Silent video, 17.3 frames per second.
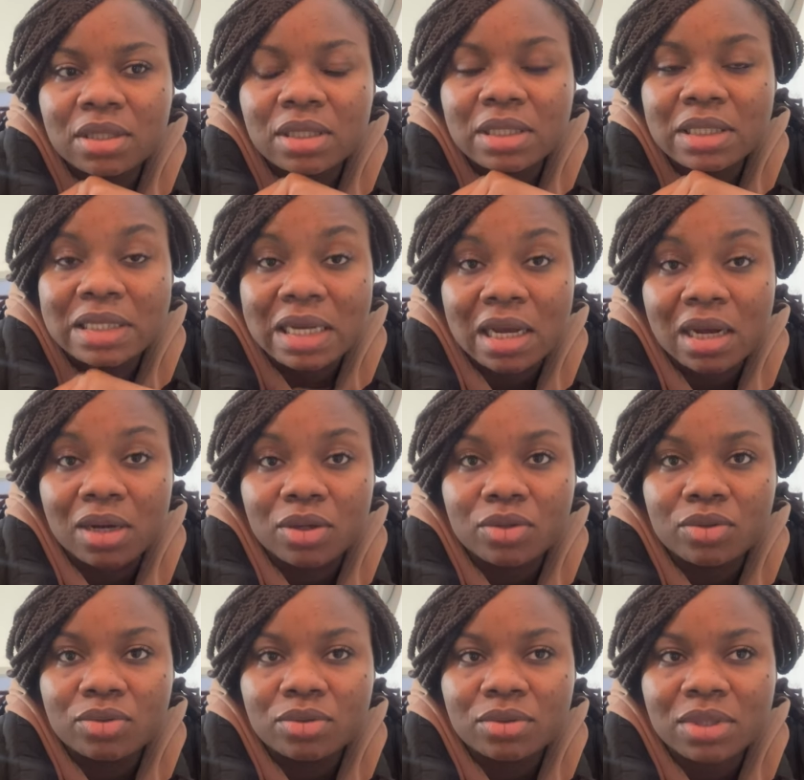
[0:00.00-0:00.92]

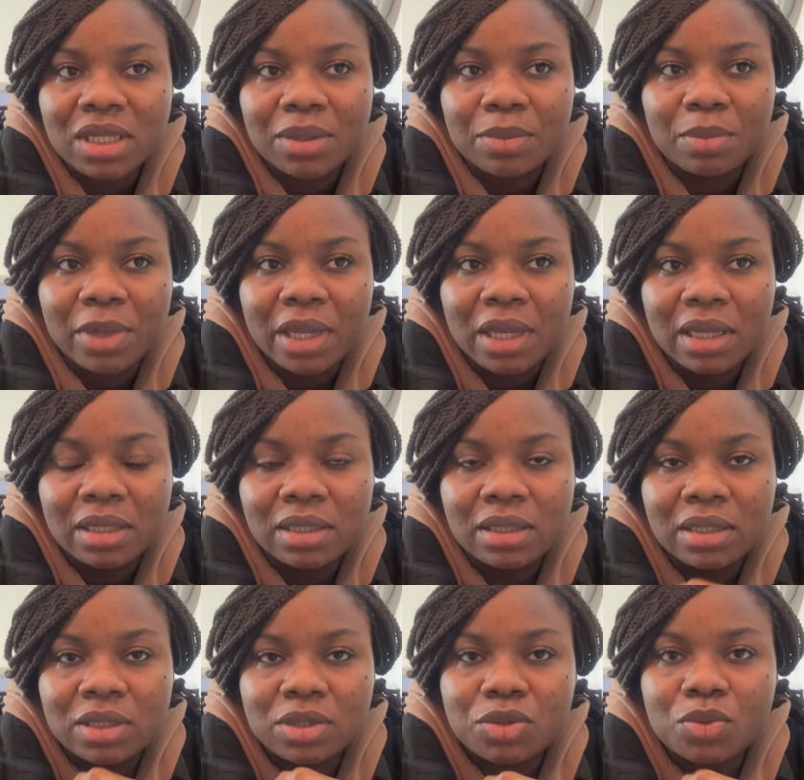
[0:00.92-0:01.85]
now that my
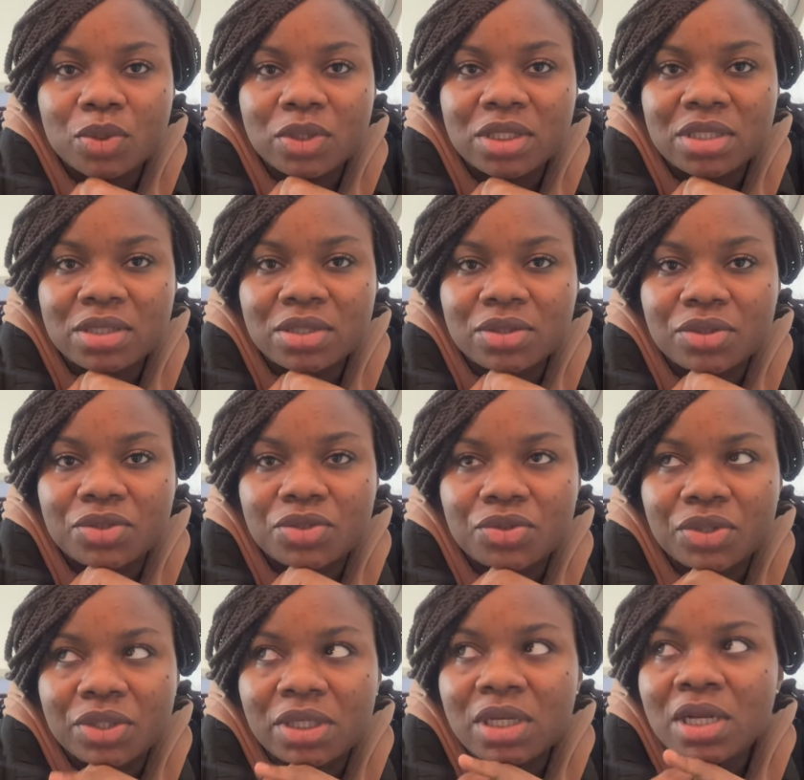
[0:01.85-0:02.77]
little one is in
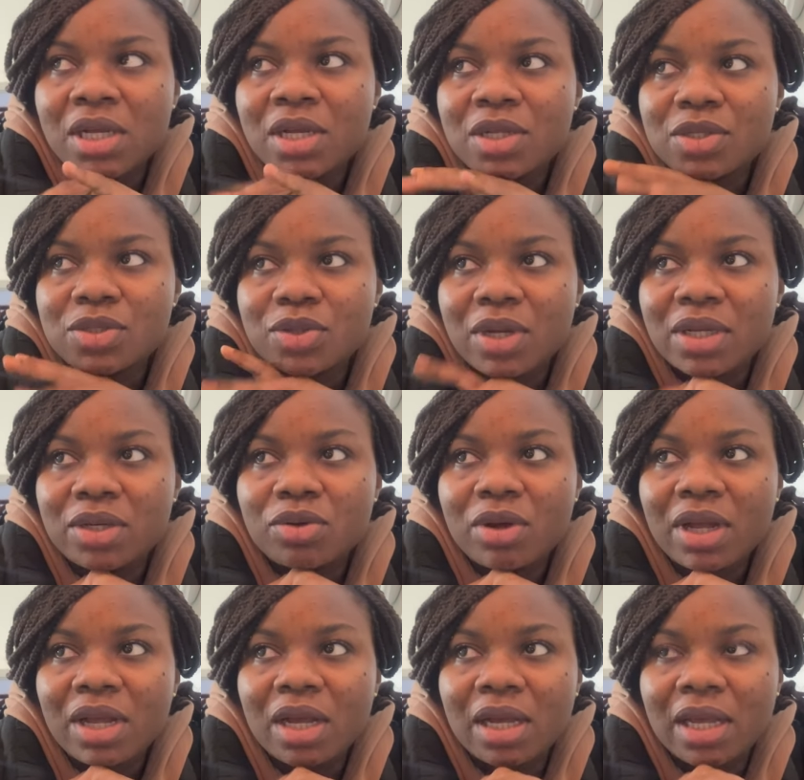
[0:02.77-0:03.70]
nursery. So I know
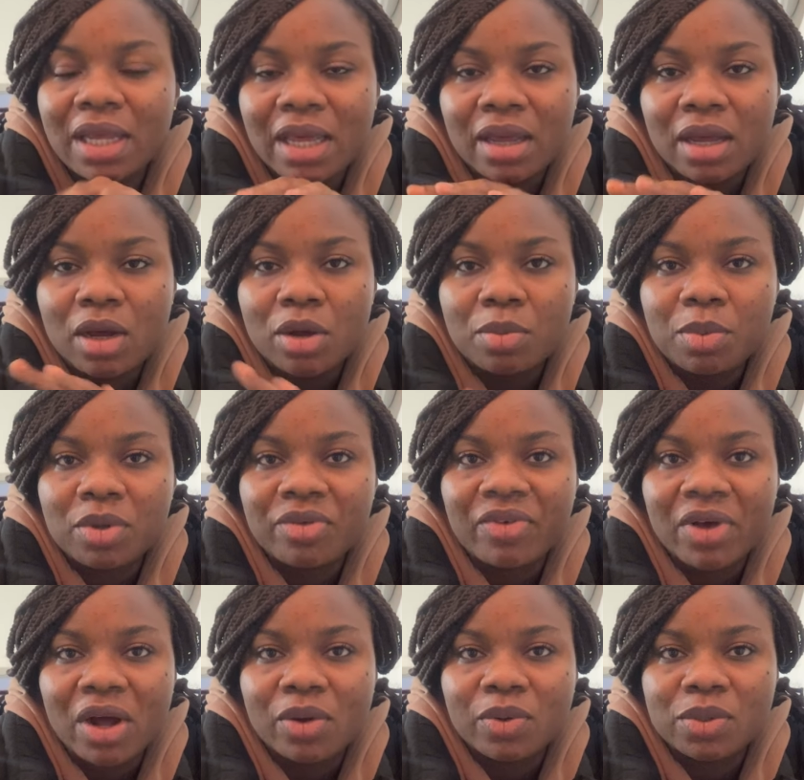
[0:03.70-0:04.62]
I get a couple of
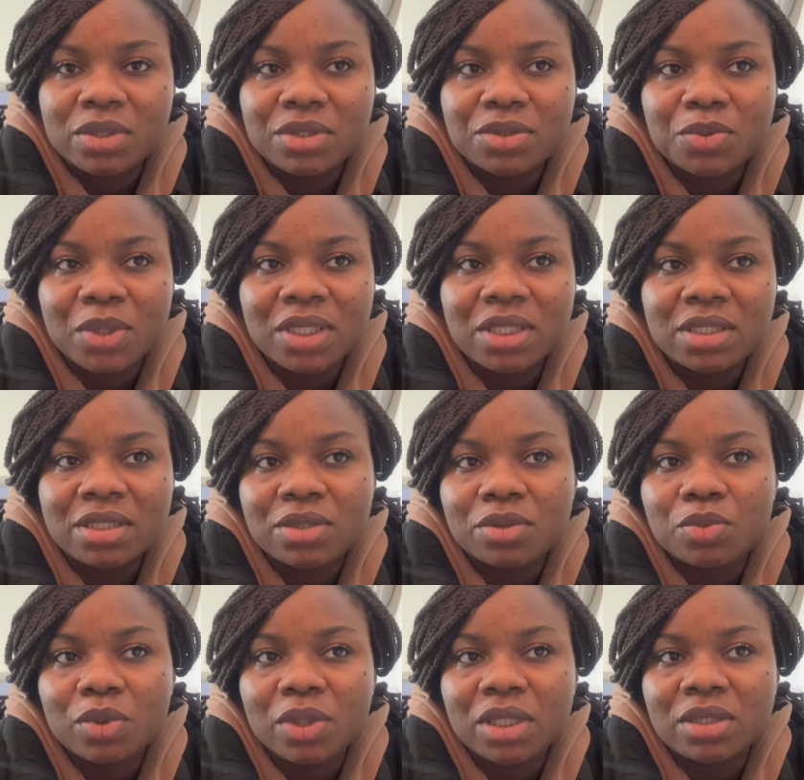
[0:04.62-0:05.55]
hours when he's
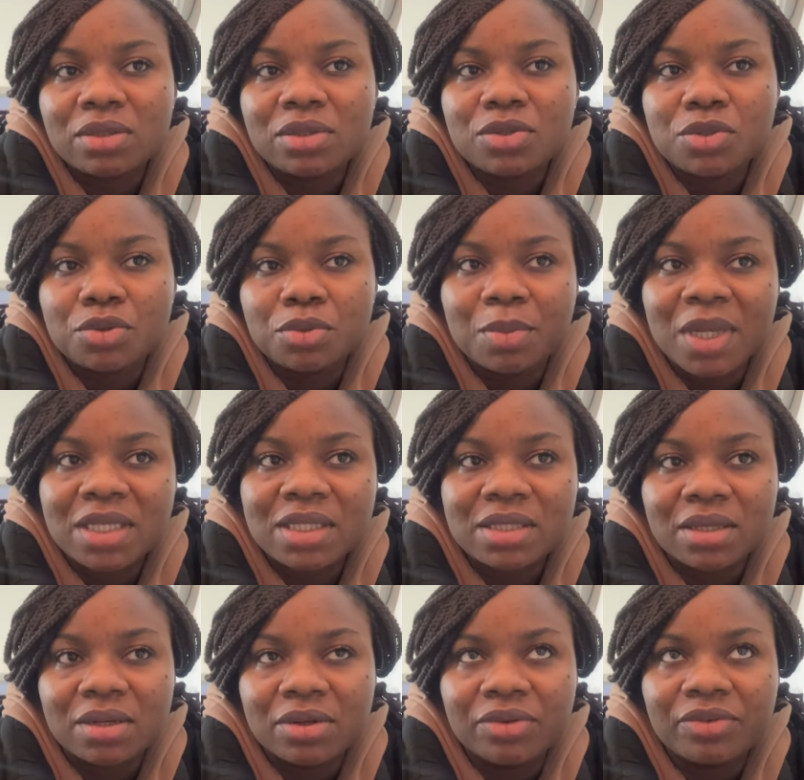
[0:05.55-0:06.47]
away to
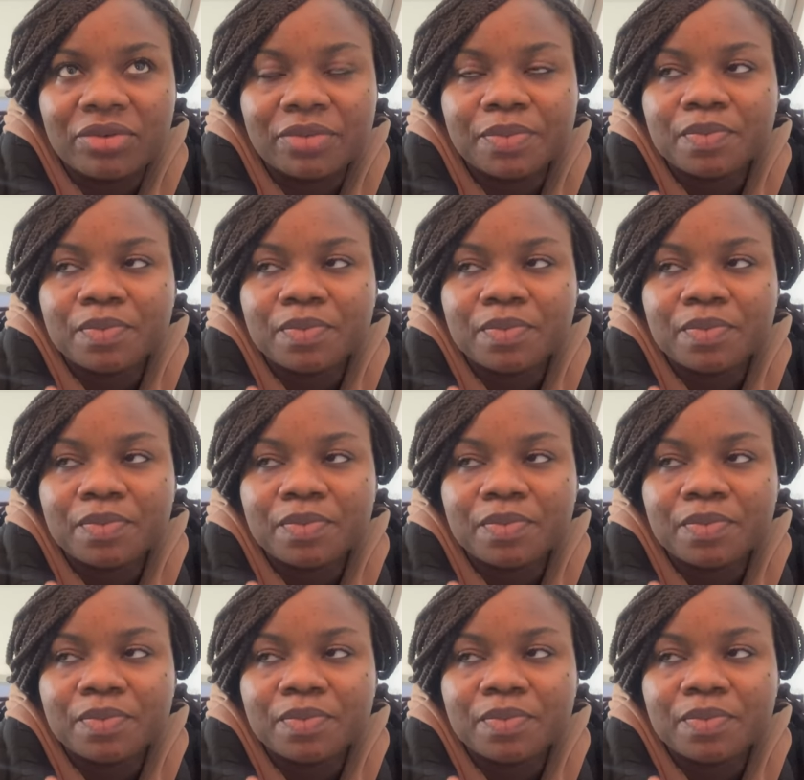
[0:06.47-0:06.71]
myself.